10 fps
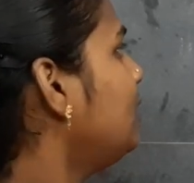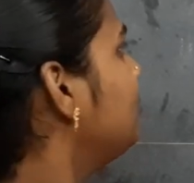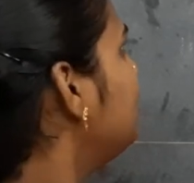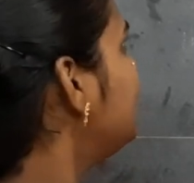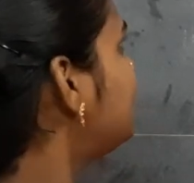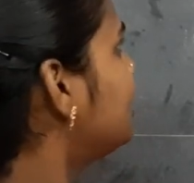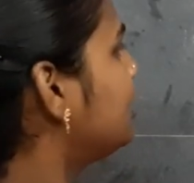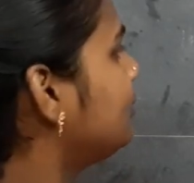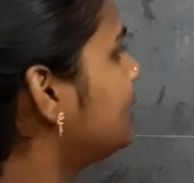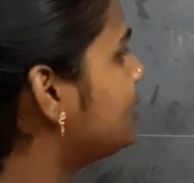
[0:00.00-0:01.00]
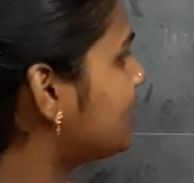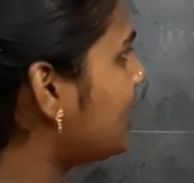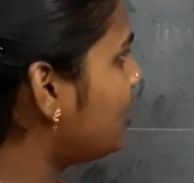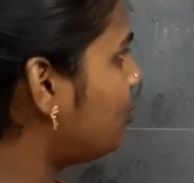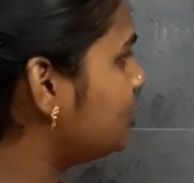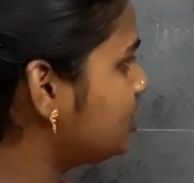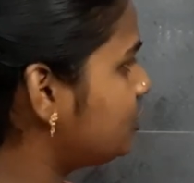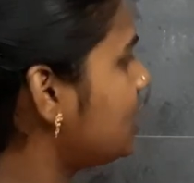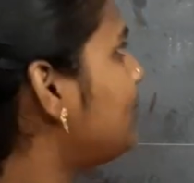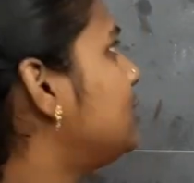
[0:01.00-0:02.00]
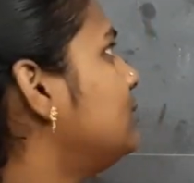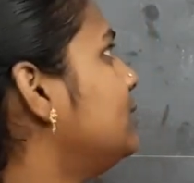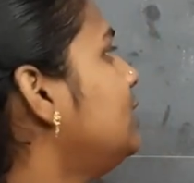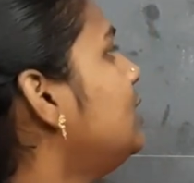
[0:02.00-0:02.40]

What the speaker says: B is nothing but the side opposite to capital B.